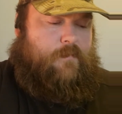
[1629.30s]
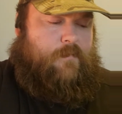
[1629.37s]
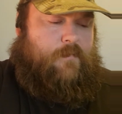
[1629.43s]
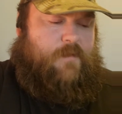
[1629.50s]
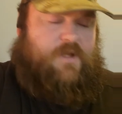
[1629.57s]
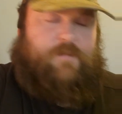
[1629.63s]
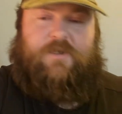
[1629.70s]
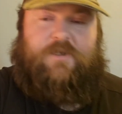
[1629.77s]

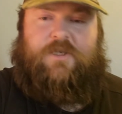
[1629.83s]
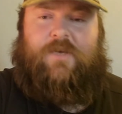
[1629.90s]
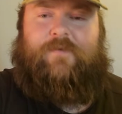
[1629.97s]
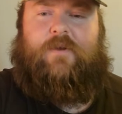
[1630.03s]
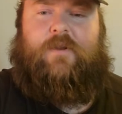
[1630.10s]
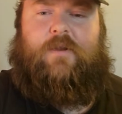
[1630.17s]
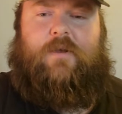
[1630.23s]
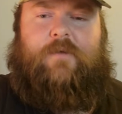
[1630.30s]

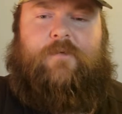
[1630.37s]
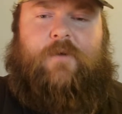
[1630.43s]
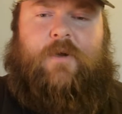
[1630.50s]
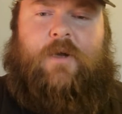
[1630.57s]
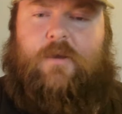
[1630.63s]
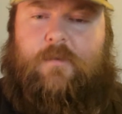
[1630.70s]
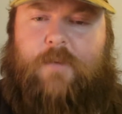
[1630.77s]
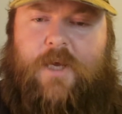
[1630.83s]
Specifically for
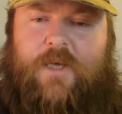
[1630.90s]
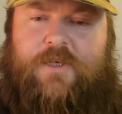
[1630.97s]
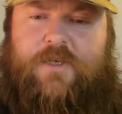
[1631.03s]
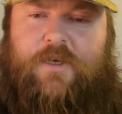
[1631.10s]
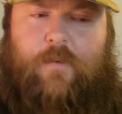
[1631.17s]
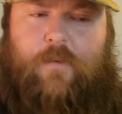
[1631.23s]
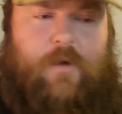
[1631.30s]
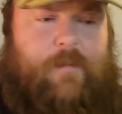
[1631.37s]
color
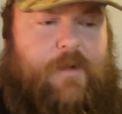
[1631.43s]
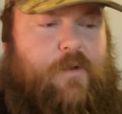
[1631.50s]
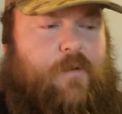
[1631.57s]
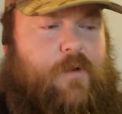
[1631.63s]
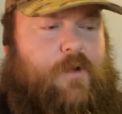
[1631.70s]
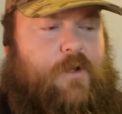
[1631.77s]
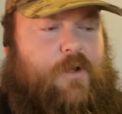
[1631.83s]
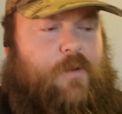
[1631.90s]
matching, we're going to be
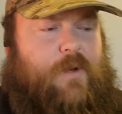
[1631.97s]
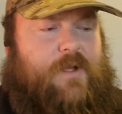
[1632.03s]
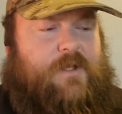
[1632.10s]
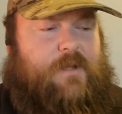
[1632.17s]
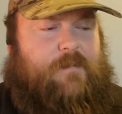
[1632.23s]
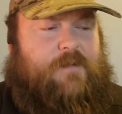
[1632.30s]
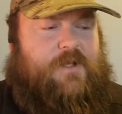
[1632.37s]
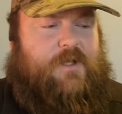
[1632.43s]
doing
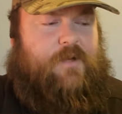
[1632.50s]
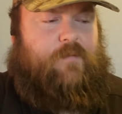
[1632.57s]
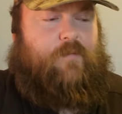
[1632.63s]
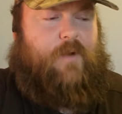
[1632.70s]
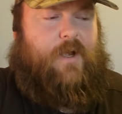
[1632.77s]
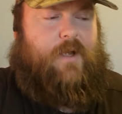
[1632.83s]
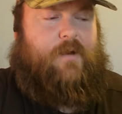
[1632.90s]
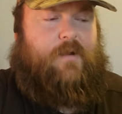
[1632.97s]
USMC
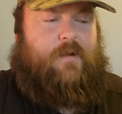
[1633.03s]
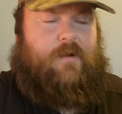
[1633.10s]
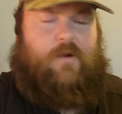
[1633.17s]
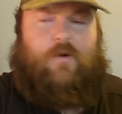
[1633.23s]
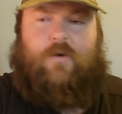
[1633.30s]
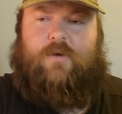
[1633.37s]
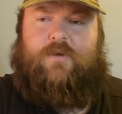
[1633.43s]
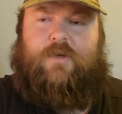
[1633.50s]
red,
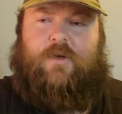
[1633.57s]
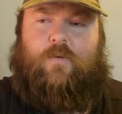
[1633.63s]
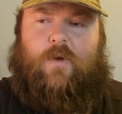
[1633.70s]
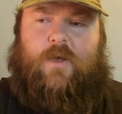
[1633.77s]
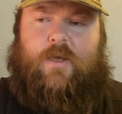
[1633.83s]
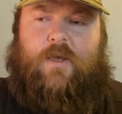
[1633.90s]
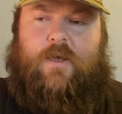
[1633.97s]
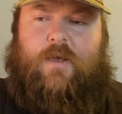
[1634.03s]
Arctic
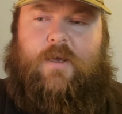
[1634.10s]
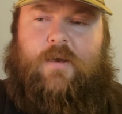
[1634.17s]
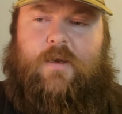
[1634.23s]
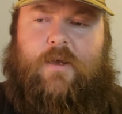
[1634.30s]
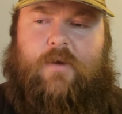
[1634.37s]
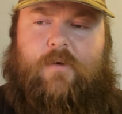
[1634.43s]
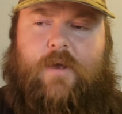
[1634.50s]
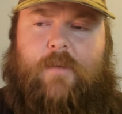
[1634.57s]
white, and
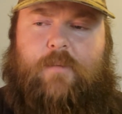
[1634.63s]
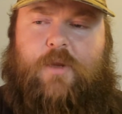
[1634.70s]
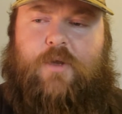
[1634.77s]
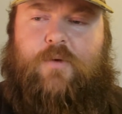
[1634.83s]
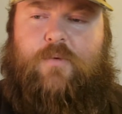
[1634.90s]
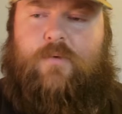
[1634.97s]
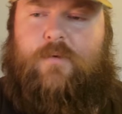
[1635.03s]
NRA blue.